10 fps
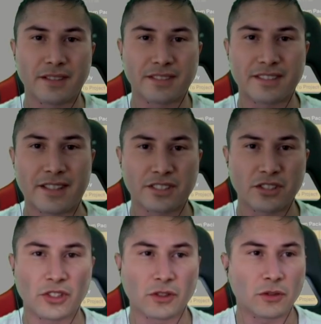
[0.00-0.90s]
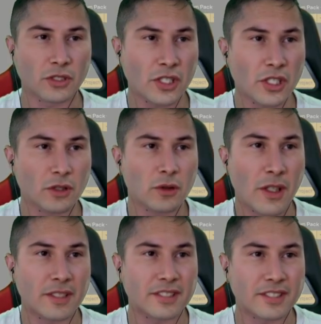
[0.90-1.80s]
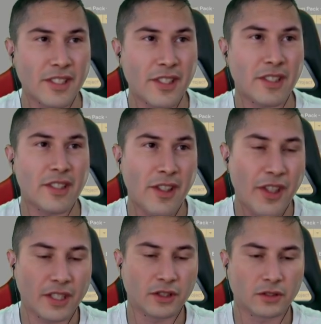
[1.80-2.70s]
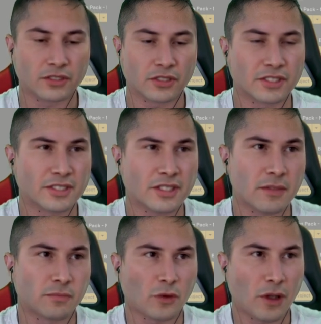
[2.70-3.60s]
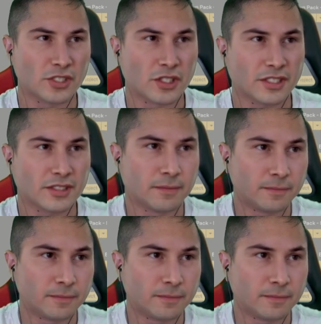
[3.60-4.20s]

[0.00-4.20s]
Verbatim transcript: assassin girl here and again add her to the same project.